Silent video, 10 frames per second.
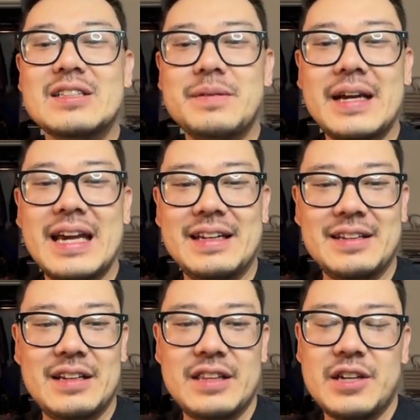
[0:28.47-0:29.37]
again,
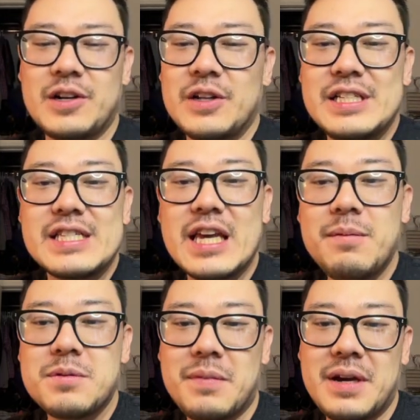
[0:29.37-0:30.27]
I think in all these
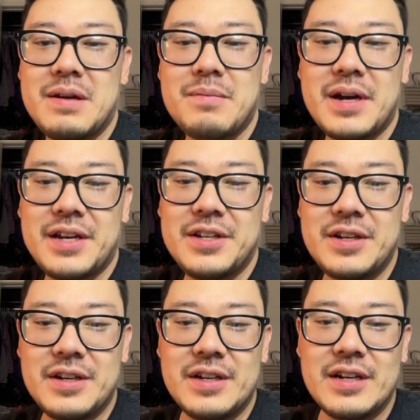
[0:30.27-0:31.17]
games, my
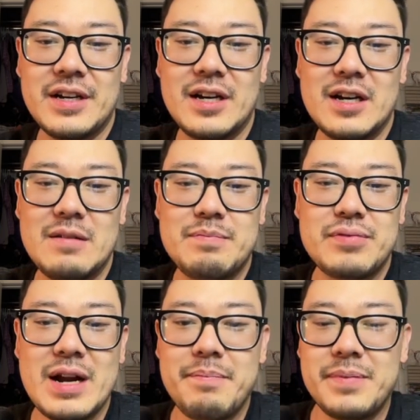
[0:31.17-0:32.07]

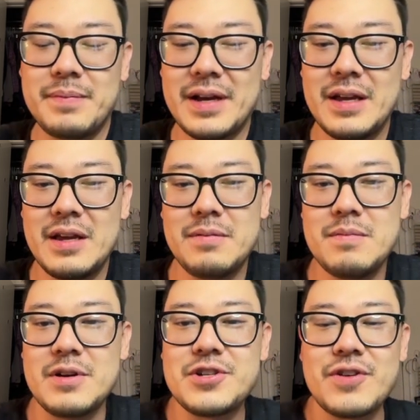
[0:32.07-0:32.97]
prep, my
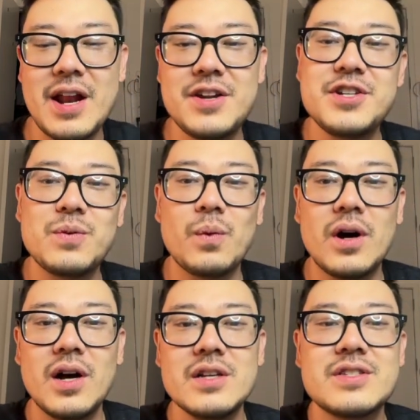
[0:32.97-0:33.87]
strategy
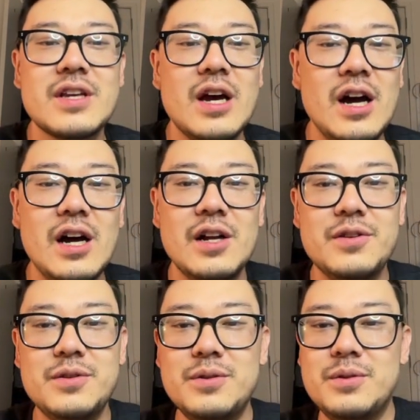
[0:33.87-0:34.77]
was
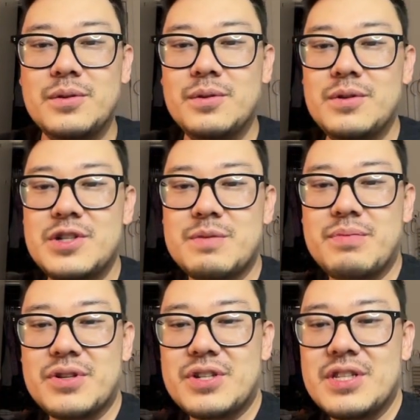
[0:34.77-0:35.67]
to just
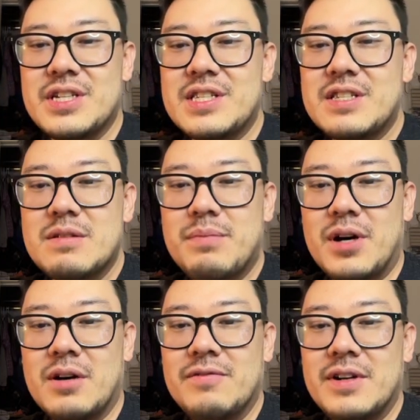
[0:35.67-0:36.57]
push this
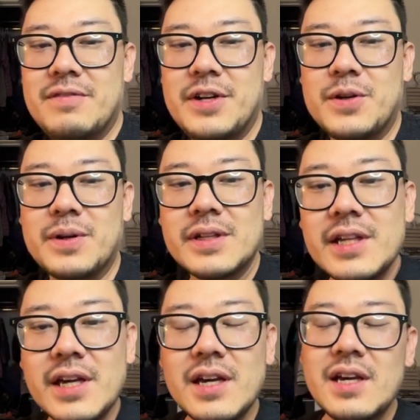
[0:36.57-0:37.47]
pawn very
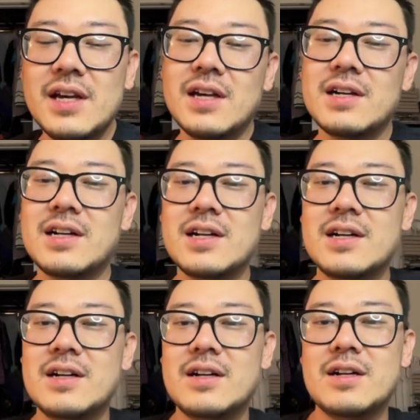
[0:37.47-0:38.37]
quickly.
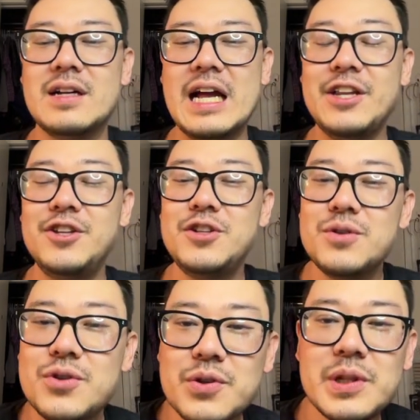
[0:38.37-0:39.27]
And
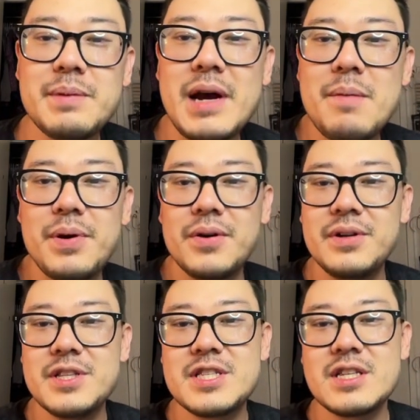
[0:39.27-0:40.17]
usually my
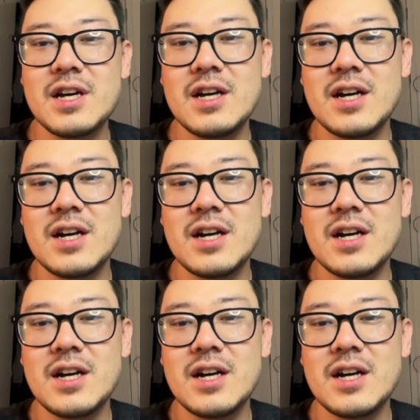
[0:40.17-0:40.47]
opponents